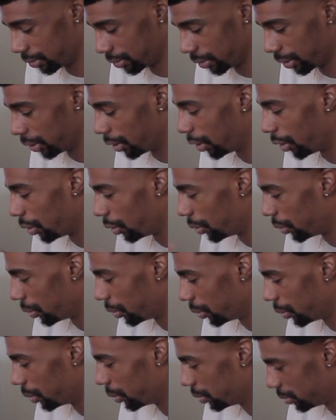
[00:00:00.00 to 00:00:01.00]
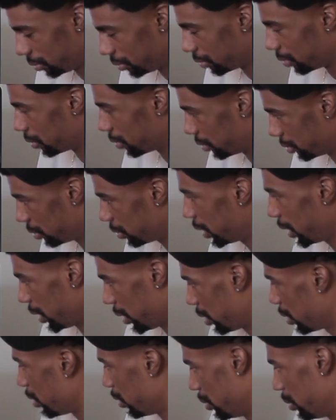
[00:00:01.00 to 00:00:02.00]
The whole, yeah,
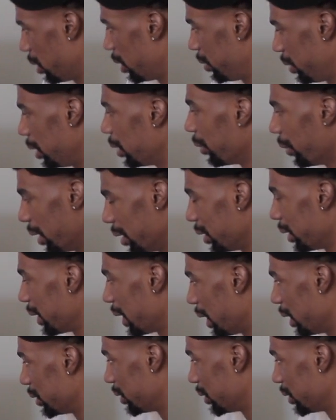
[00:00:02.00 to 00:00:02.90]
roughly around $1,000.